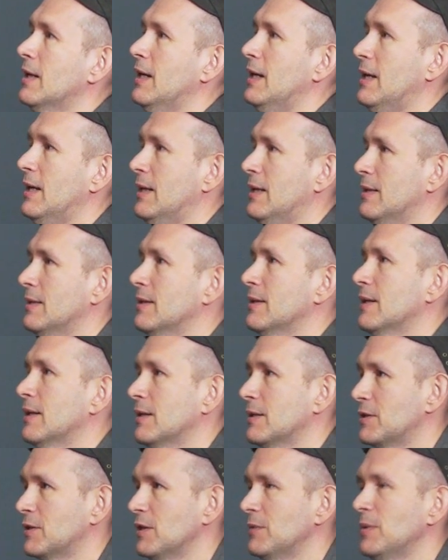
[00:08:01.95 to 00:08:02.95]
And
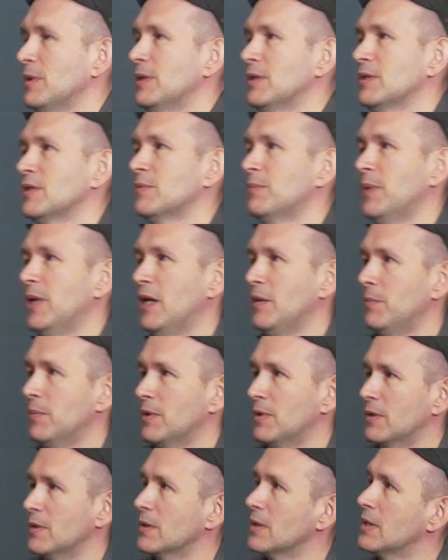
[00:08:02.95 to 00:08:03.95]
Jimmy in his
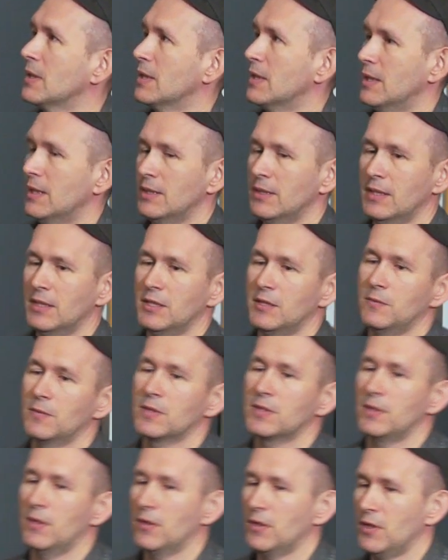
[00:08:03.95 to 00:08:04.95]
paper essentially
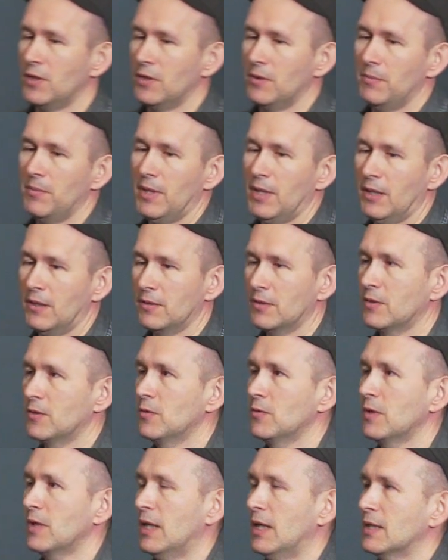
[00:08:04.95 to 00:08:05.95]
was talking about
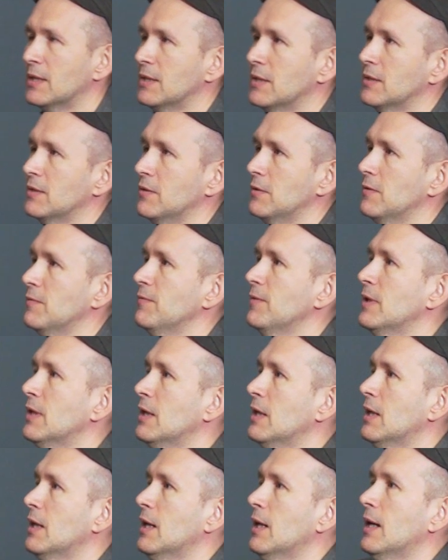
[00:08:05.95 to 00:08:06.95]
two classes of
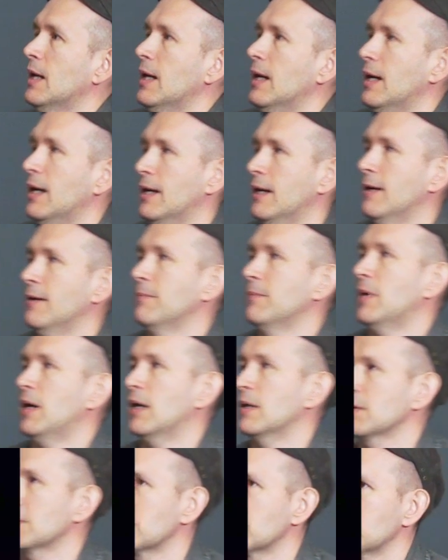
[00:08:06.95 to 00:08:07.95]

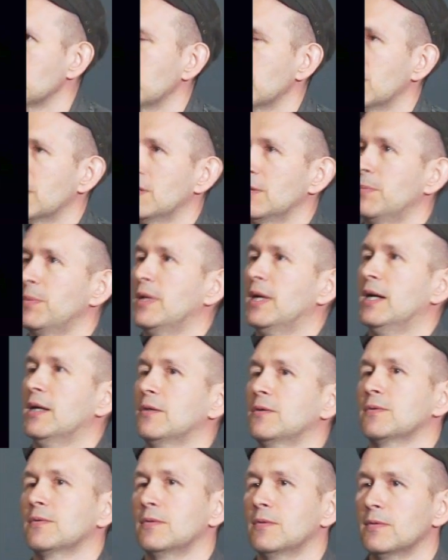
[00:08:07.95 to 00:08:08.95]
algorithms we can apply
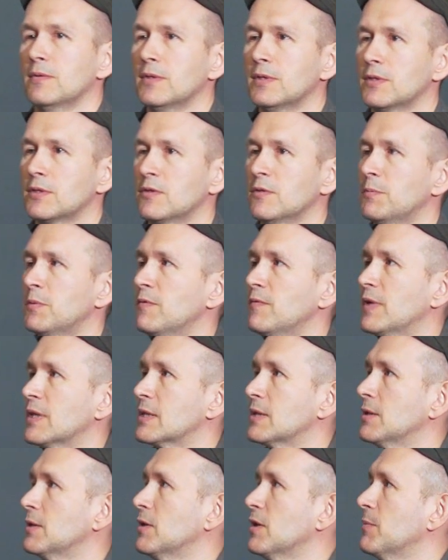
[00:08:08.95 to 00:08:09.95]
to
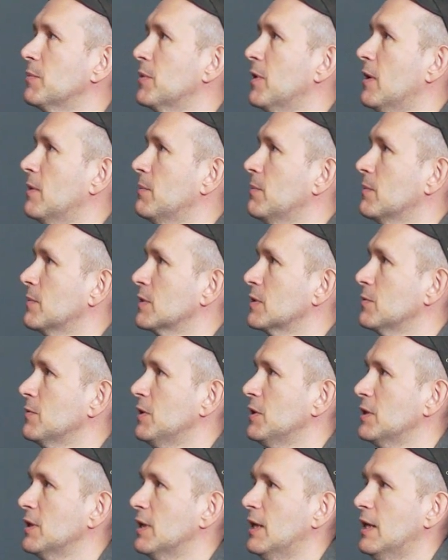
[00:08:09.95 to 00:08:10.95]
supervised learning problems
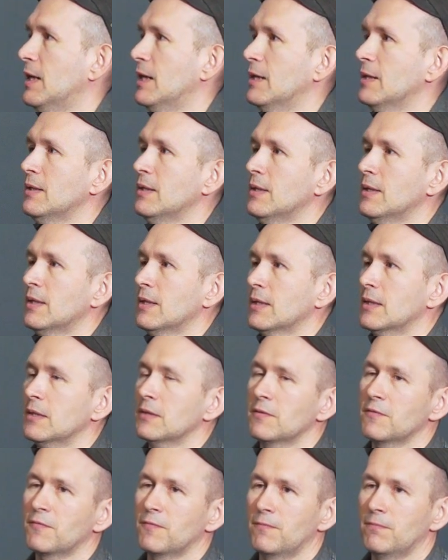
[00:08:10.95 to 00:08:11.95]
which are
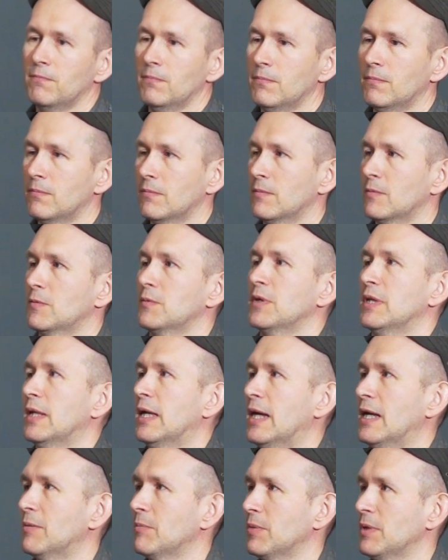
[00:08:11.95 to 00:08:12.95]
kind of
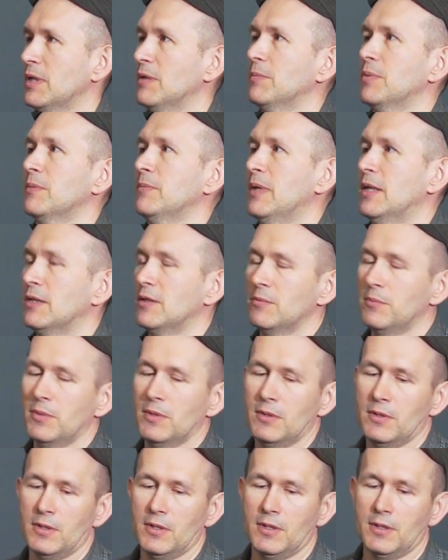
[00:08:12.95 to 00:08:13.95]
reliably
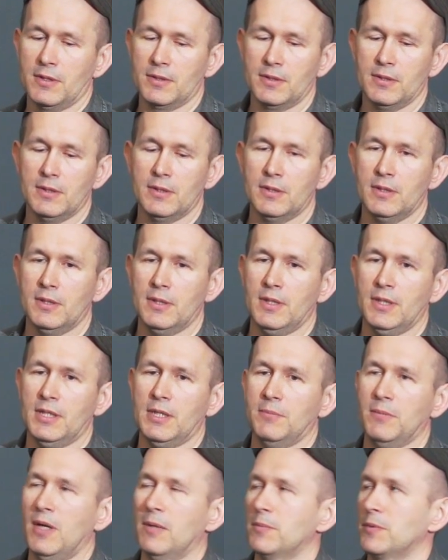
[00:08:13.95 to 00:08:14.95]
implementable
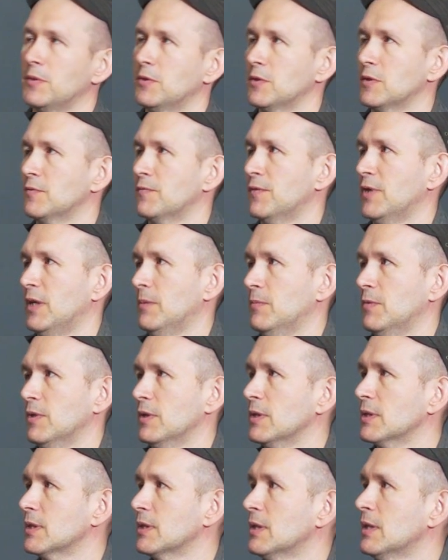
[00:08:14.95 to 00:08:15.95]
in MapReduce
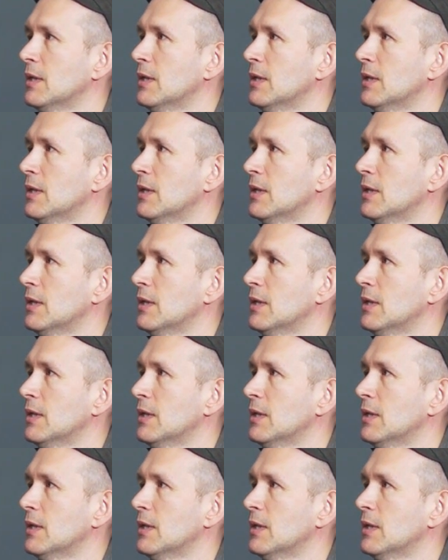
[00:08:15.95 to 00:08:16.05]
frameworks.